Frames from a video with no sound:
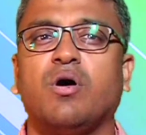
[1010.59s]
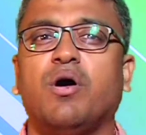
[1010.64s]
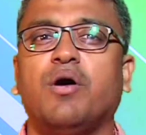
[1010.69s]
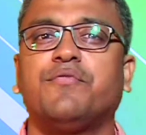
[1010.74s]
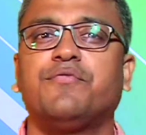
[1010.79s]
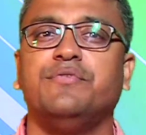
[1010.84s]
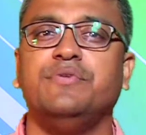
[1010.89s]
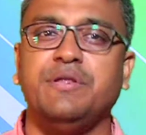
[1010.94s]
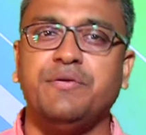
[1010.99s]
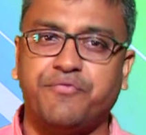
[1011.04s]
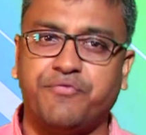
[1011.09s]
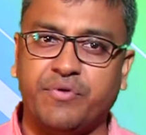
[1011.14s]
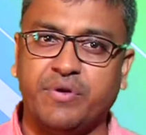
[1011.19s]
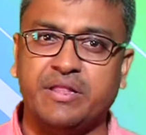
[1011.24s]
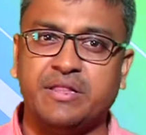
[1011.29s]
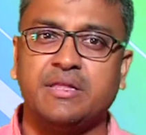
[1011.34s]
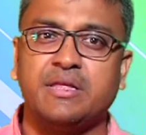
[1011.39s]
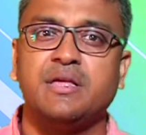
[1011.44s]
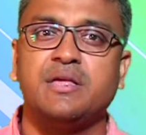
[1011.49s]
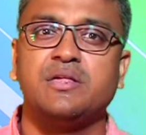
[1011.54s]
of
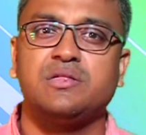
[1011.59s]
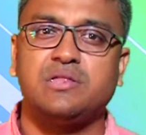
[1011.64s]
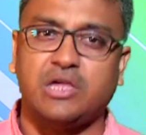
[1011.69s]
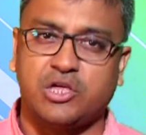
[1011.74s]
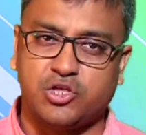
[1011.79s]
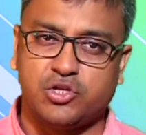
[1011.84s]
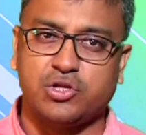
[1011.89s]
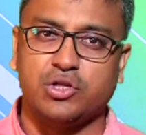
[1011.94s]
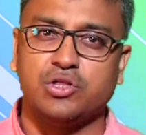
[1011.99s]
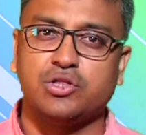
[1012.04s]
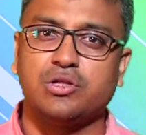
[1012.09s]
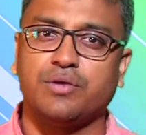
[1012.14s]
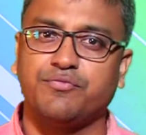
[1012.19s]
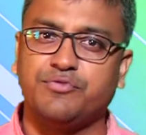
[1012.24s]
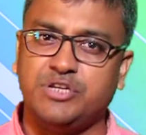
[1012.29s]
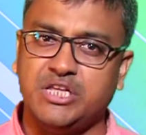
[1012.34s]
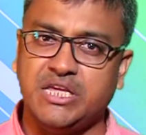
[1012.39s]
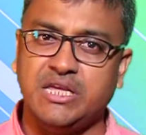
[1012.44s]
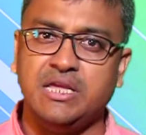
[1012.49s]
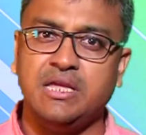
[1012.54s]
different sections
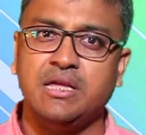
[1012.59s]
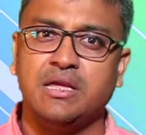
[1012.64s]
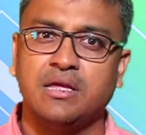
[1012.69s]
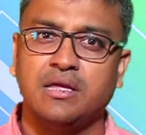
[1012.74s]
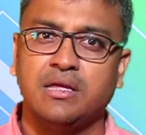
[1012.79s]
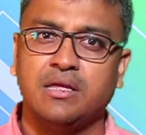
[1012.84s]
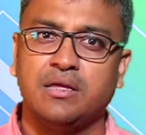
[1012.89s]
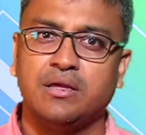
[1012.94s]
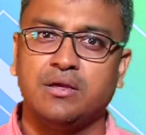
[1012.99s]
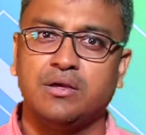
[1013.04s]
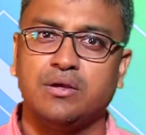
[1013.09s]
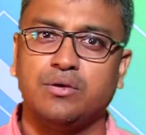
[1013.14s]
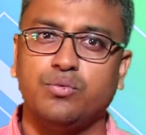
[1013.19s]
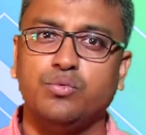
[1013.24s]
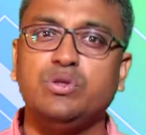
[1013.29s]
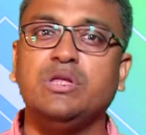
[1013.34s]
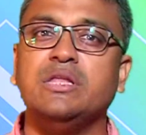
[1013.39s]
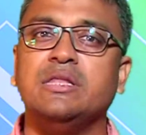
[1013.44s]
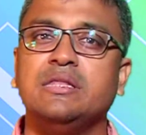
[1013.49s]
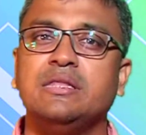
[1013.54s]
of tea
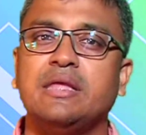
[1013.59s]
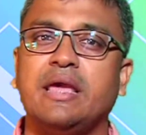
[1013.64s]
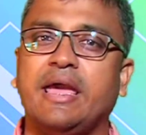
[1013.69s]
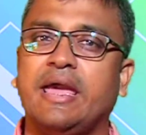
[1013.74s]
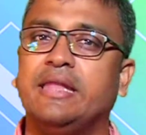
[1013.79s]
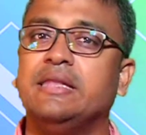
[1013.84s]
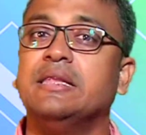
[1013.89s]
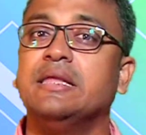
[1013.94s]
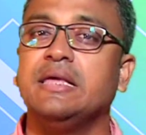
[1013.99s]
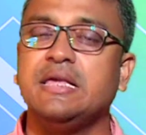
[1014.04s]
within an